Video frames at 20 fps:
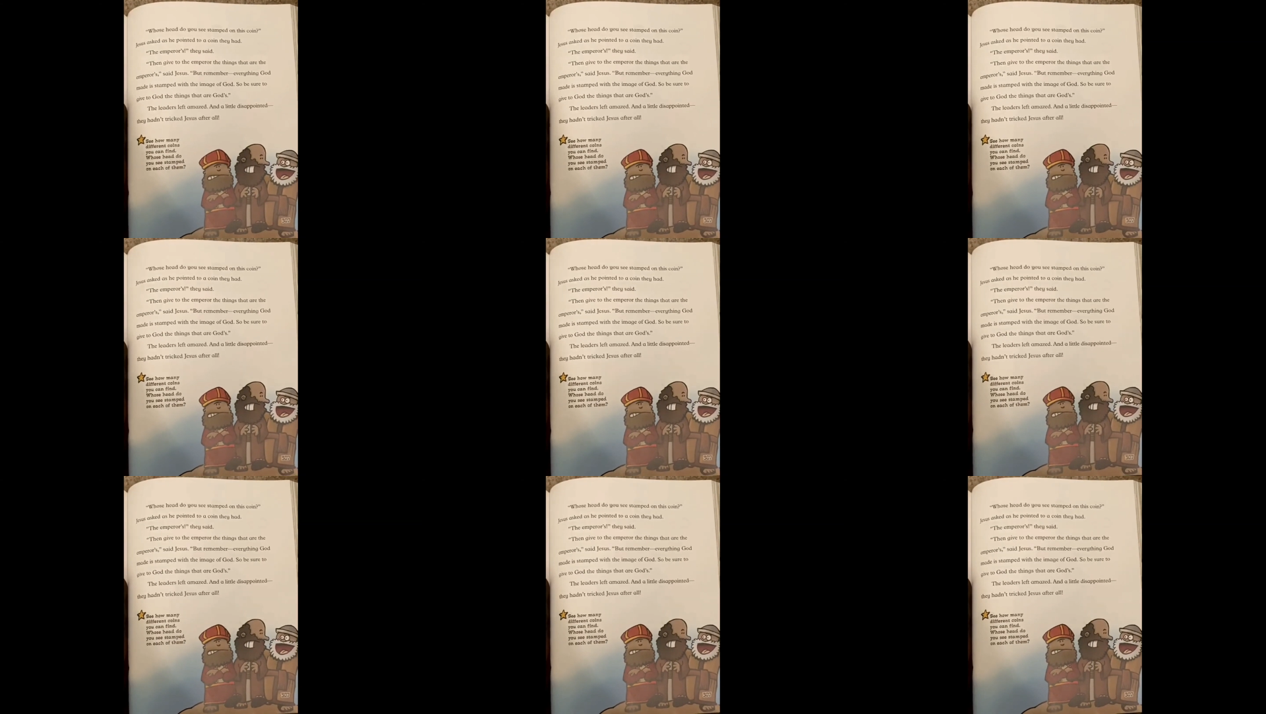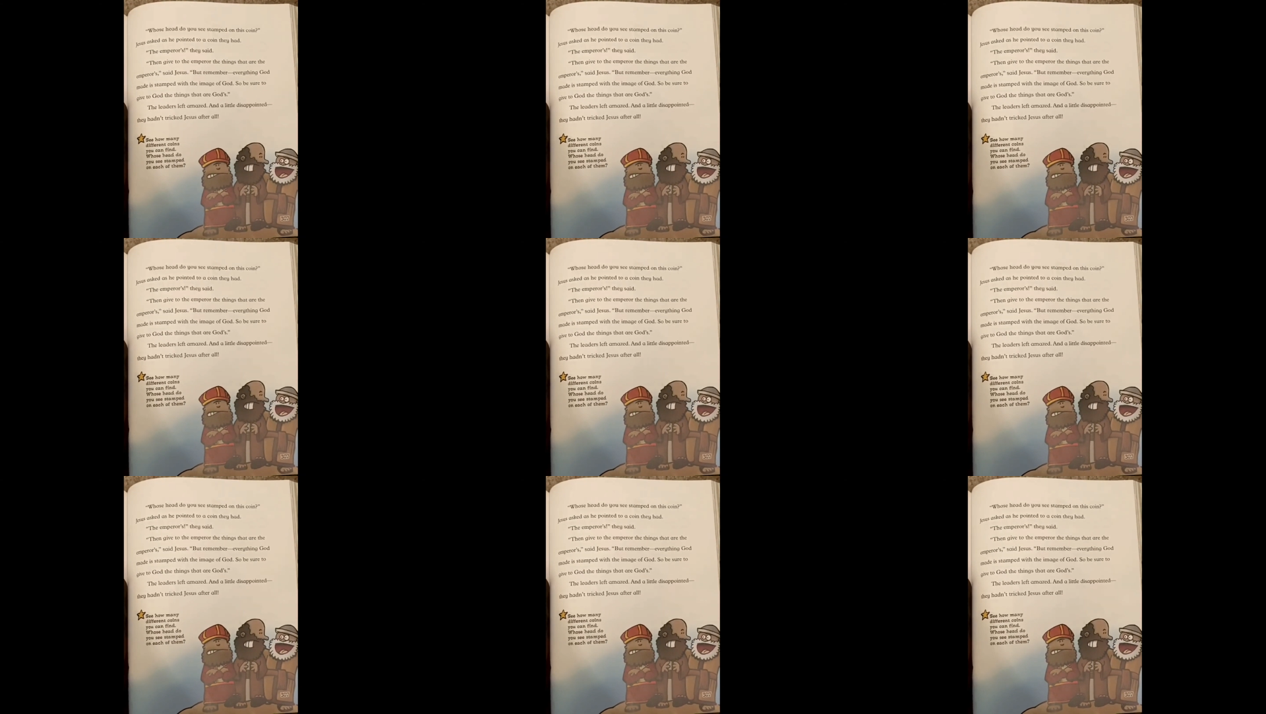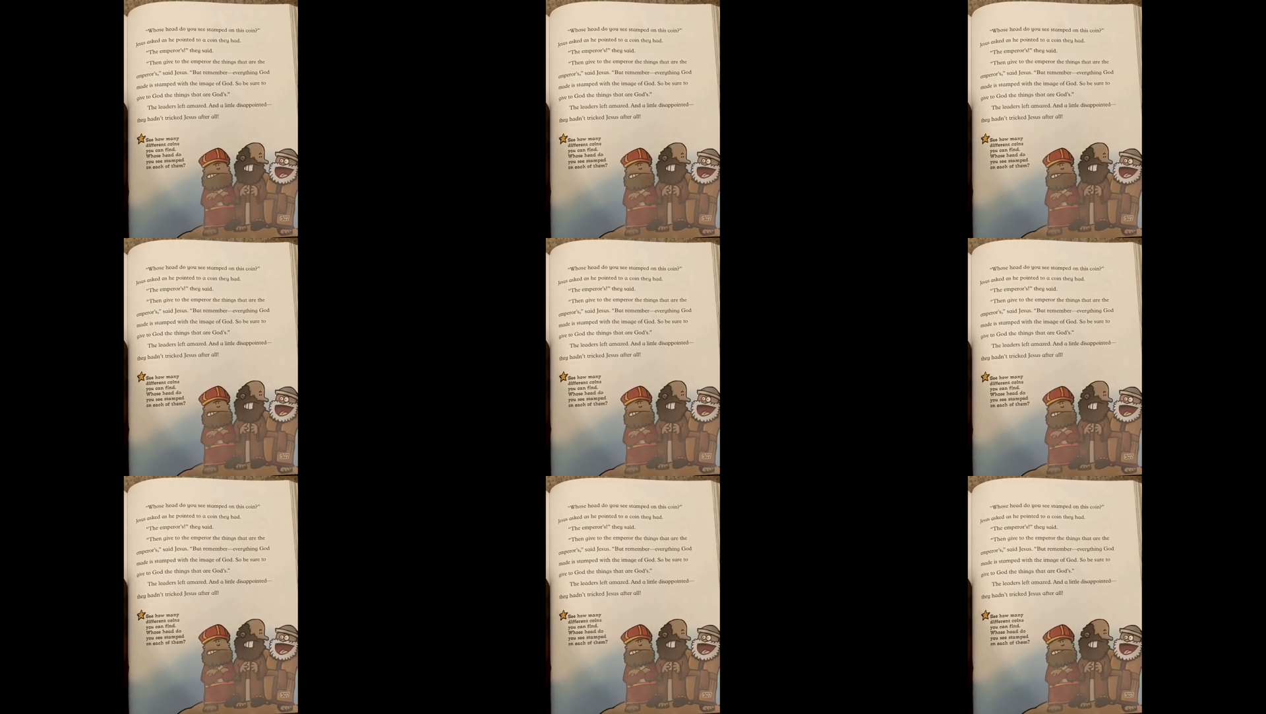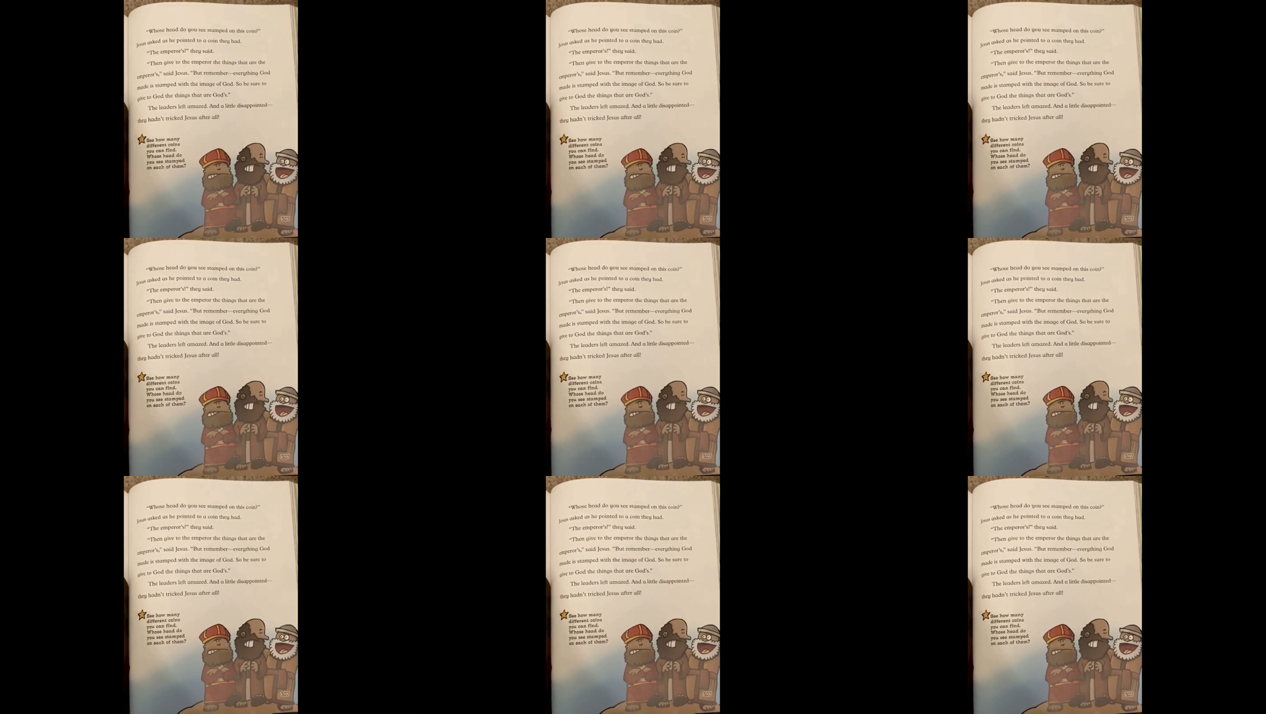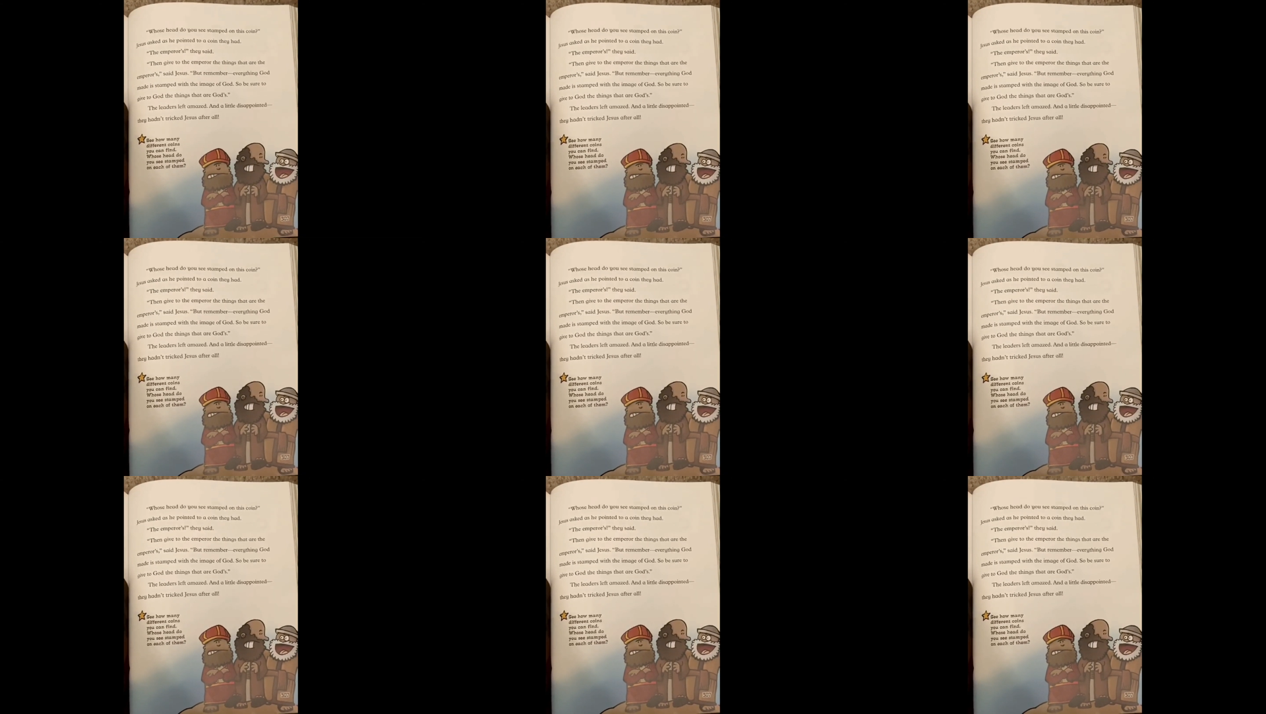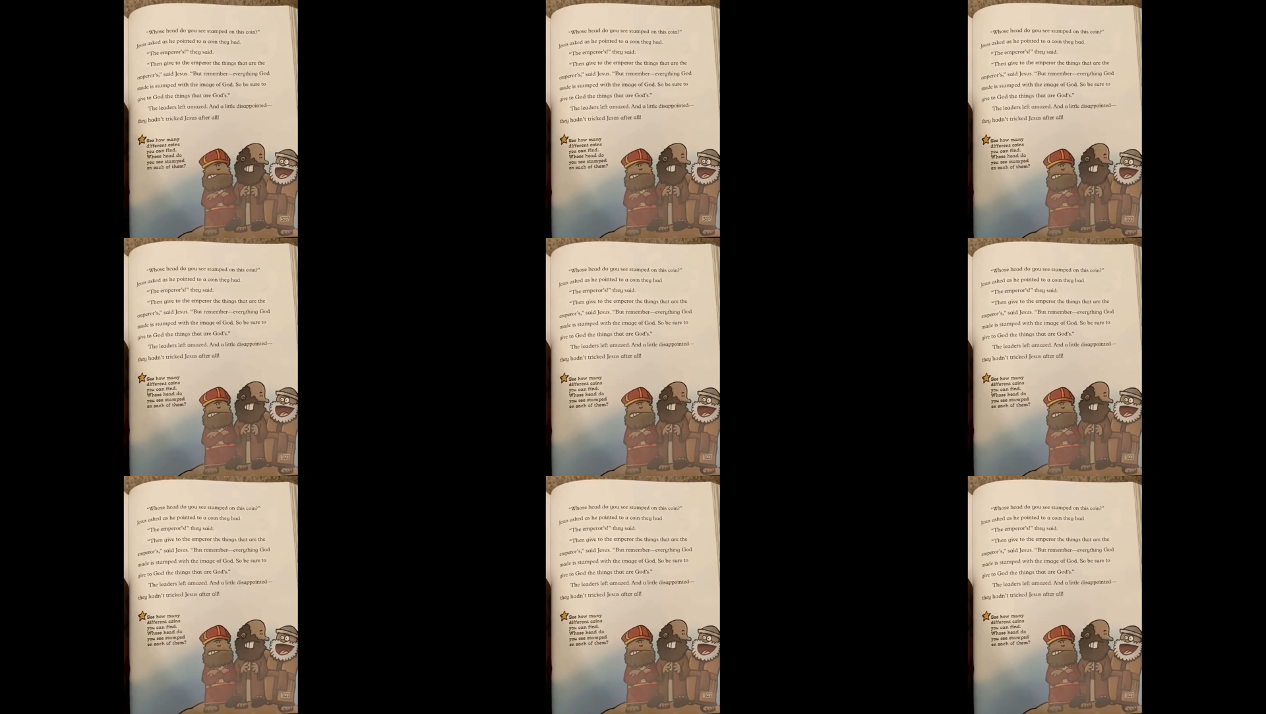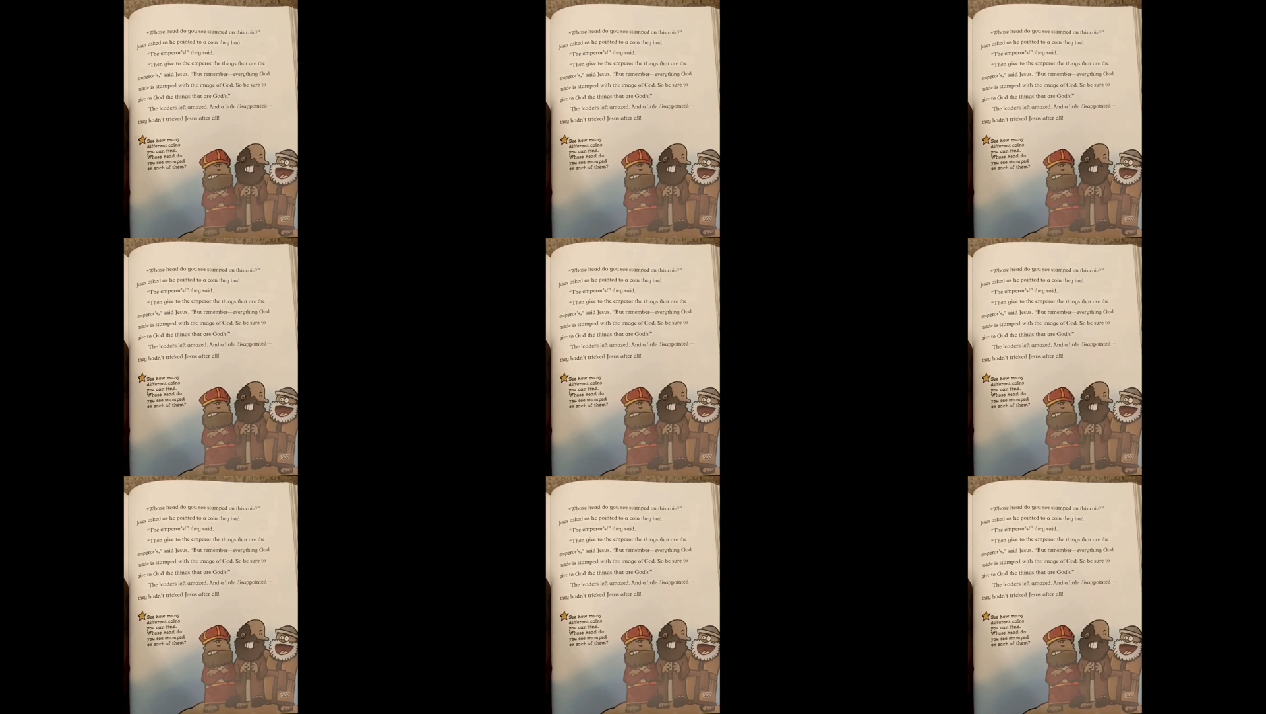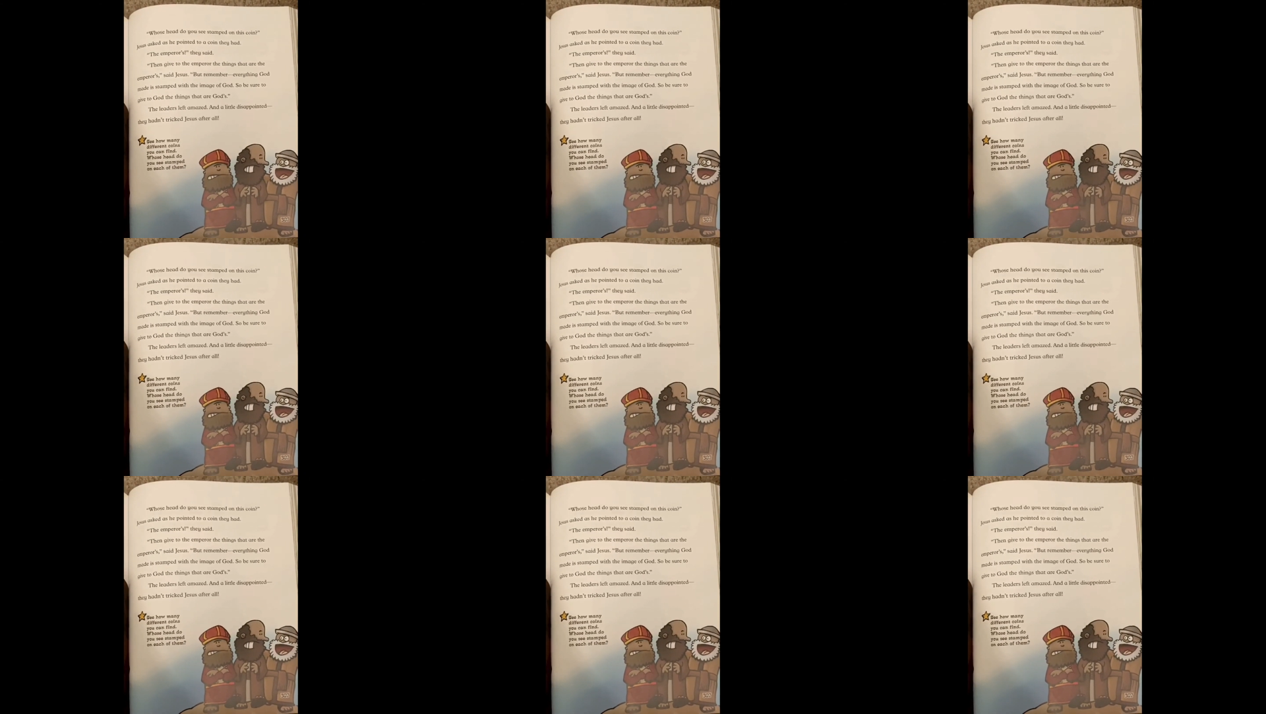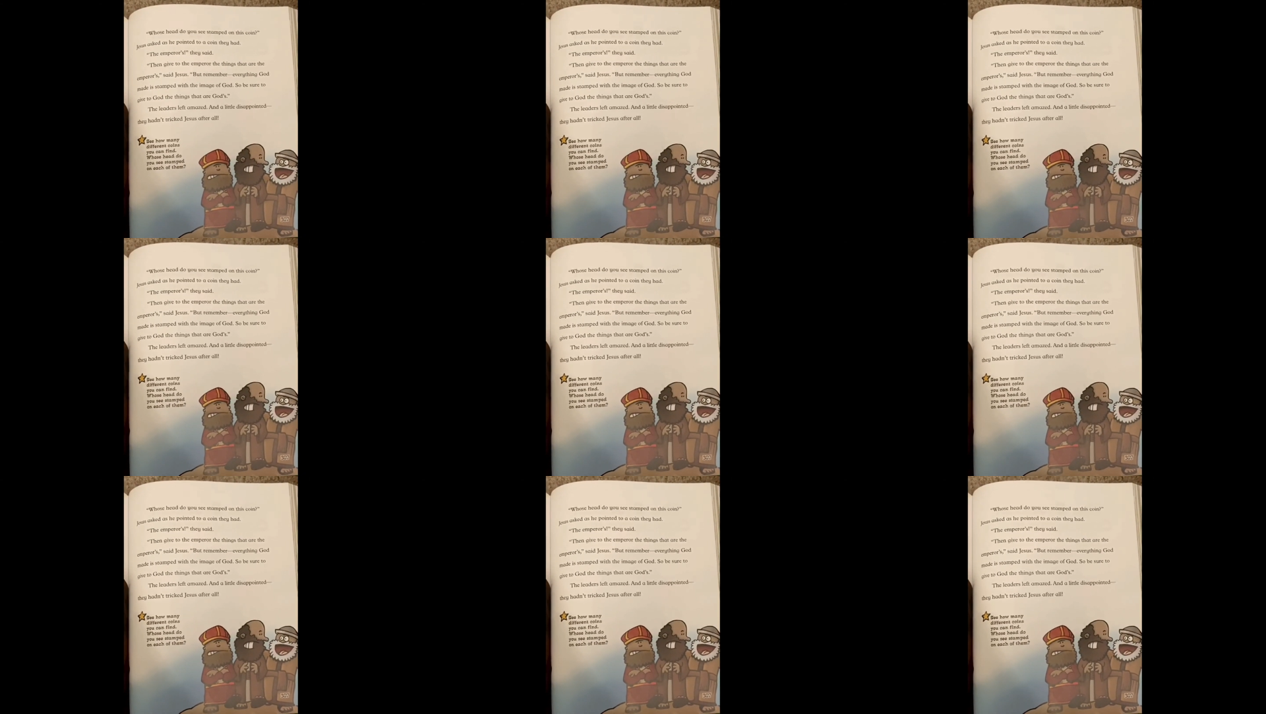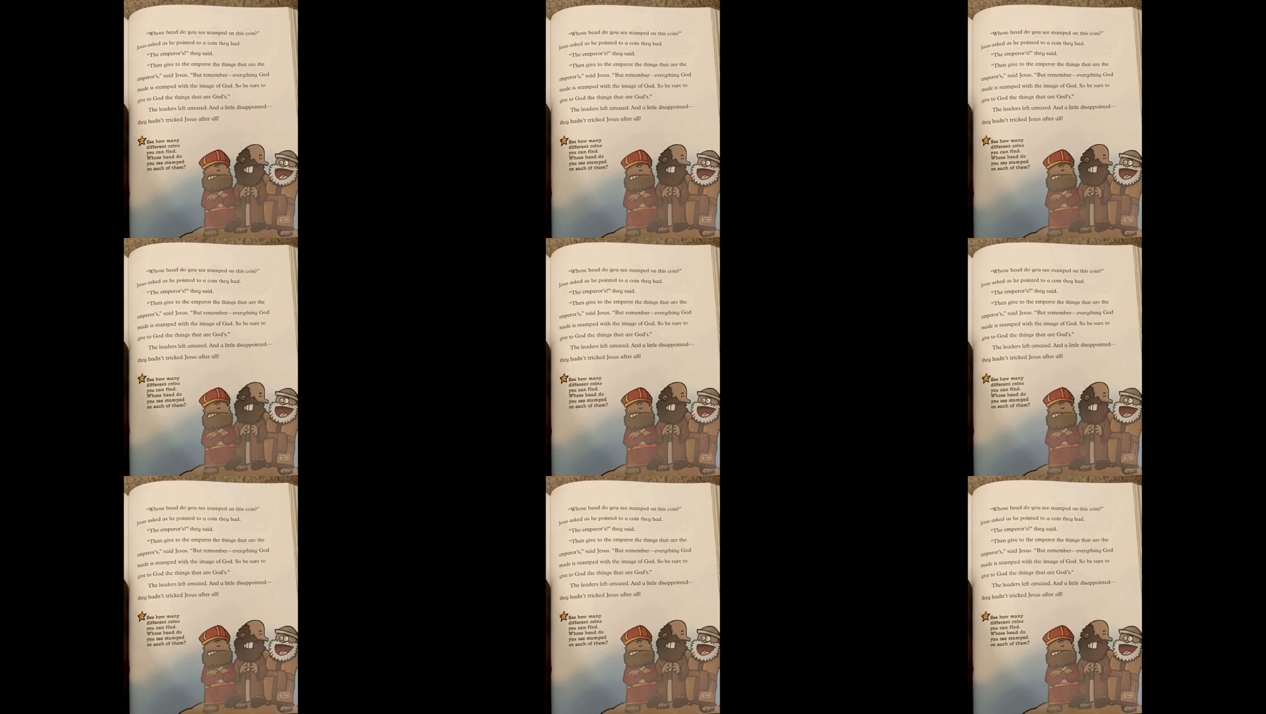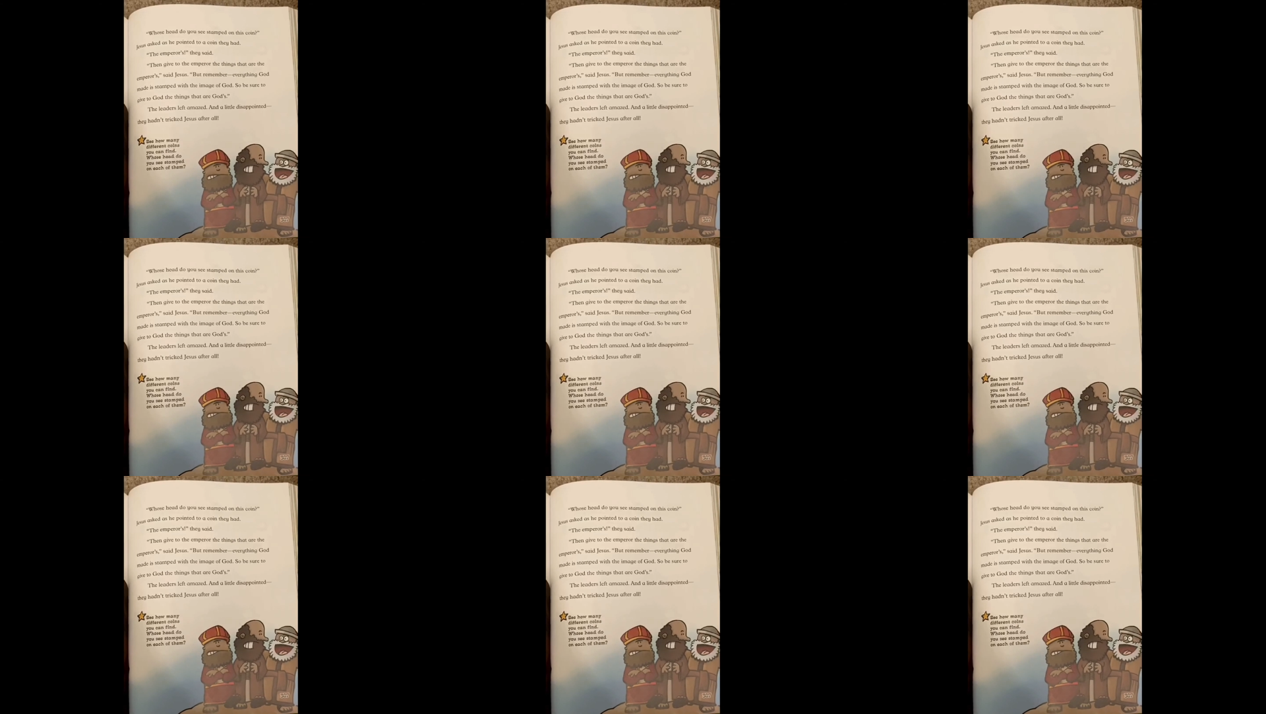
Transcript: [unreadable: no face in view]